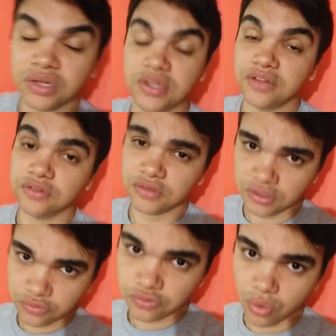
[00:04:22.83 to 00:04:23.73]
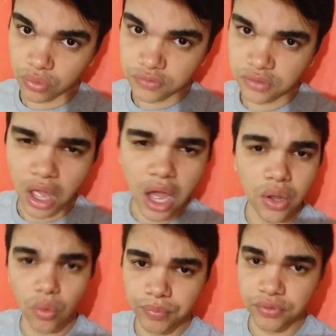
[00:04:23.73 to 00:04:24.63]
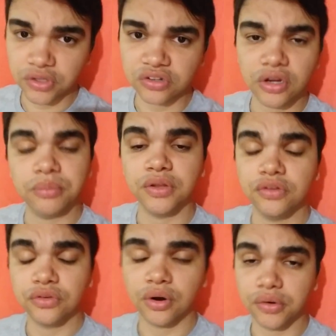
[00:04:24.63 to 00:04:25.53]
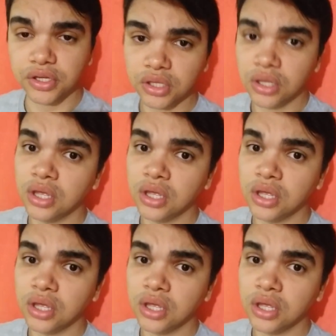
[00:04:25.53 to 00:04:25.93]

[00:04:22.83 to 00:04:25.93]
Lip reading: That's it, folks. I hope you enjoy my story.